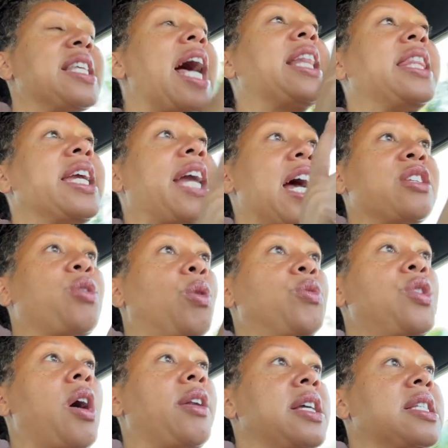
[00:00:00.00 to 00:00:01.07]
I think I told
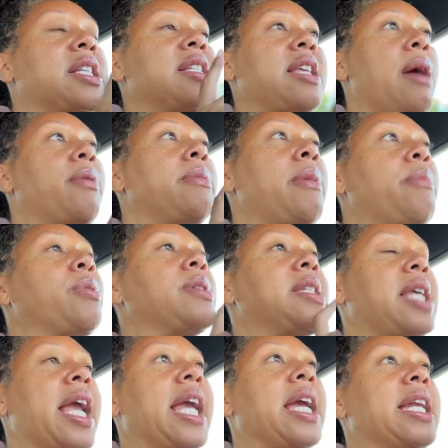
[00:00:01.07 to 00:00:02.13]
y'all this because I remember
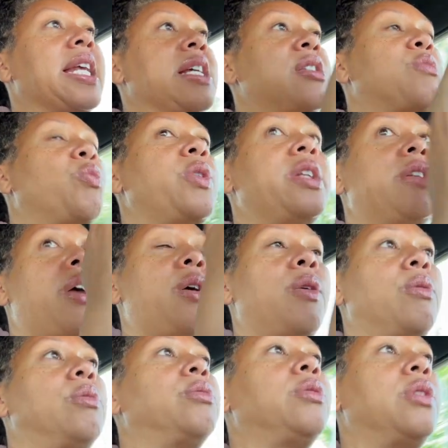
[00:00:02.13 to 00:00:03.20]
saying his window
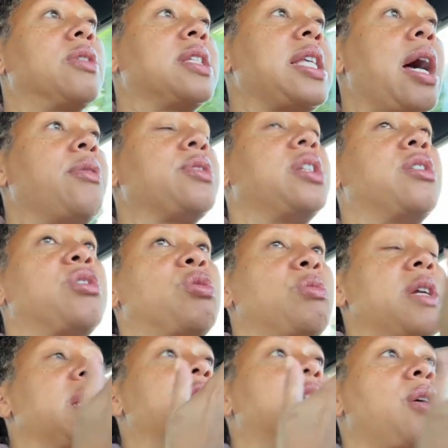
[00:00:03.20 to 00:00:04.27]
looks out to the
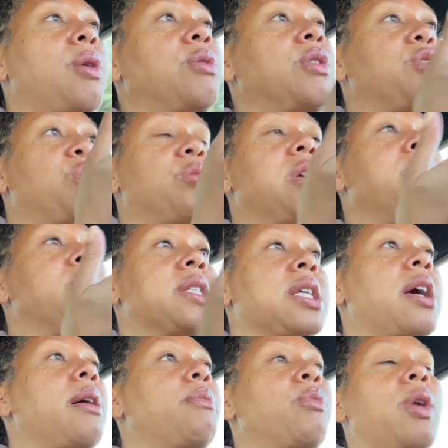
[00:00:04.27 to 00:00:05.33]
street. So the tree was
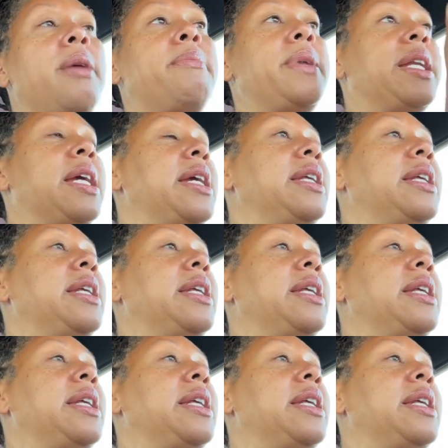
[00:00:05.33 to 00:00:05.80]
up 1 minute